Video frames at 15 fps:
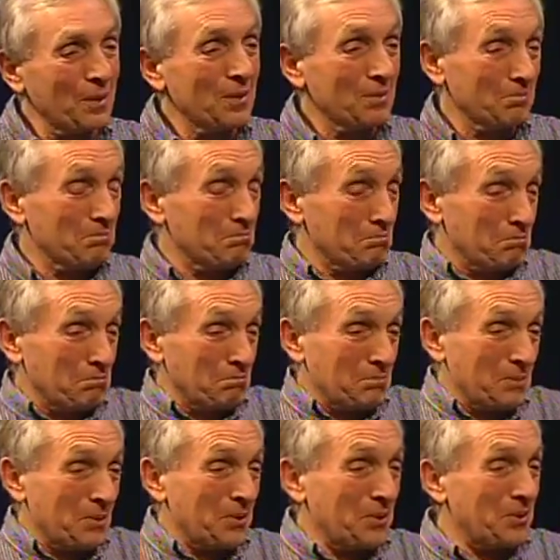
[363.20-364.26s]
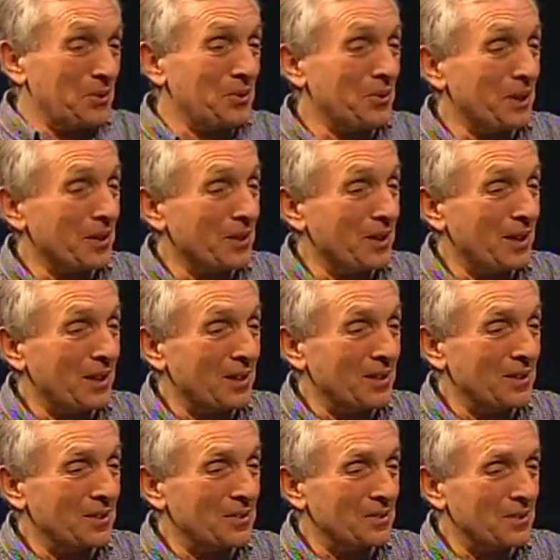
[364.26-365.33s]
Yeah. You, you get that.
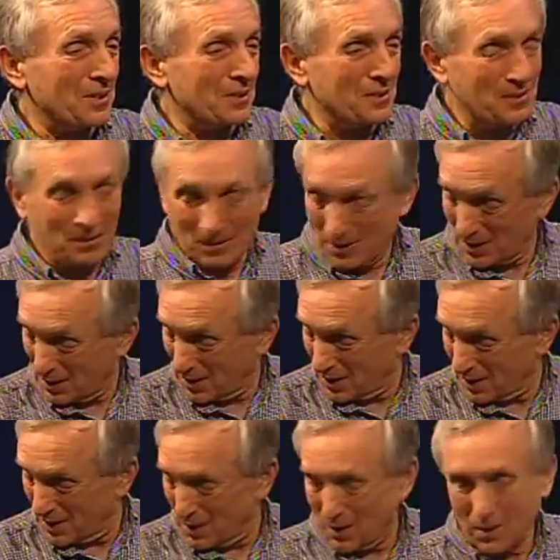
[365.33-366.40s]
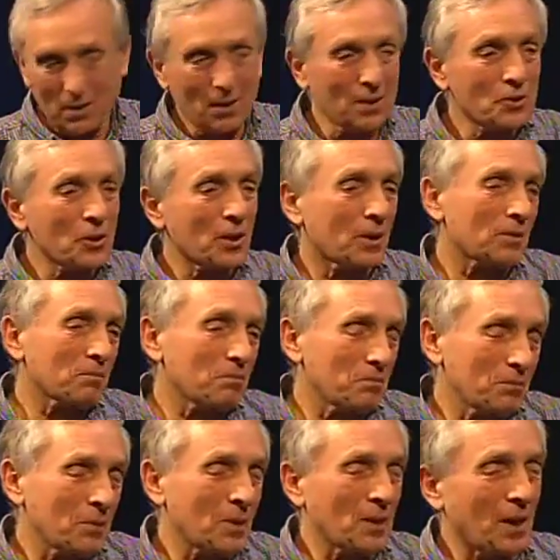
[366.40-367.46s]
how much would something like that be worth? That's a,
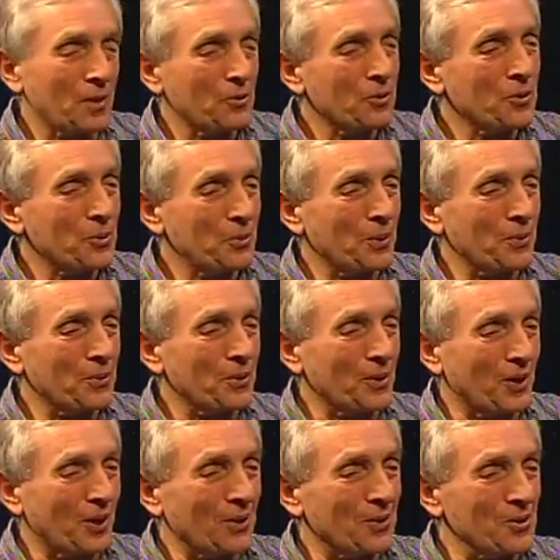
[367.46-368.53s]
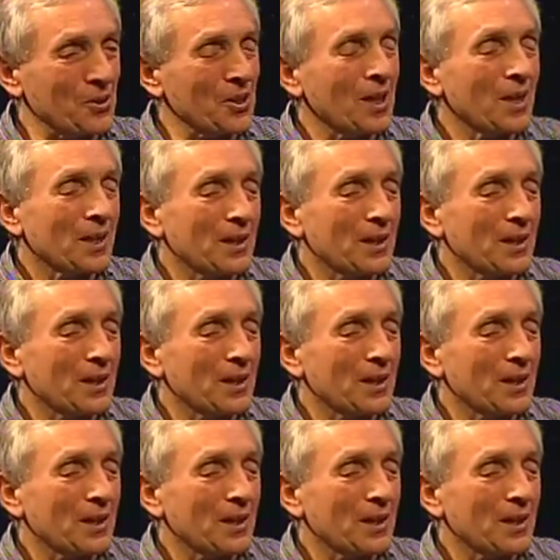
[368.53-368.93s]
a hundred, two hundred dollars. Okay.